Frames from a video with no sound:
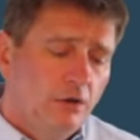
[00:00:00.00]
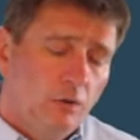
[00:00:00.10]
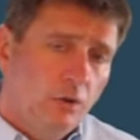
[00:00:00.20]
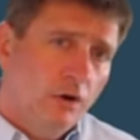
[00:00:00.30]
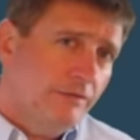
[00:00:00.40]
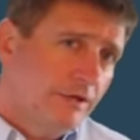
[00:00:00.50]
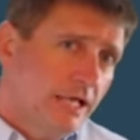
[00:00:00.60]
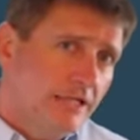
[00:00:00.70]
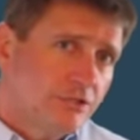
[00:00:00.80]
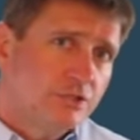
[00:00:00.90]
or they're
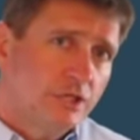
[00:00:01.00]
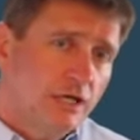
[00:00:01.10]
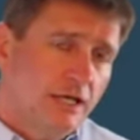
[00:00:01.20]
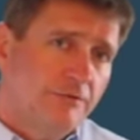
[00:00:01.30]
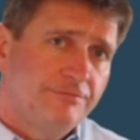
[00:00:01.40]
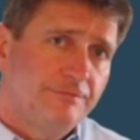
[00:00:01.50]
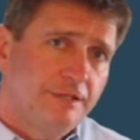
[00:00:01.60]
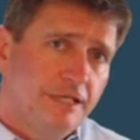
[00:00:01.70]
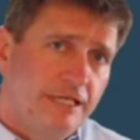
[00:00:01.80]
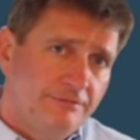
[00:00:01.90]
not sure if
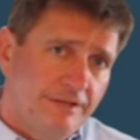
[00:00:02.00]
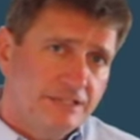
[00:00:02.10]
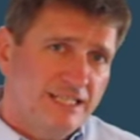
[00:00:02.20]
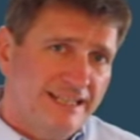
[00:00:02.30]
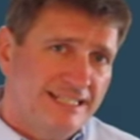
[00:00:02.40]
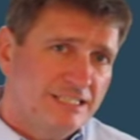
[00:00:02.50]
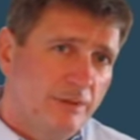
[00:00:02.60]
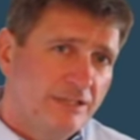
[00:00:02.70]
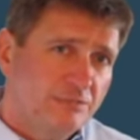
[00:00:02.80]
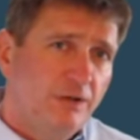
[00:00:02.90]
investing
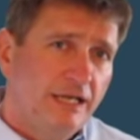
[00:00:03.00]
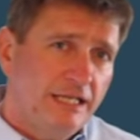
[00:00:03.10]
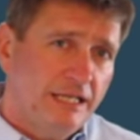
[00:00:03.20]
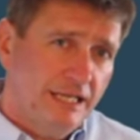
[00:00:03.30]
this much money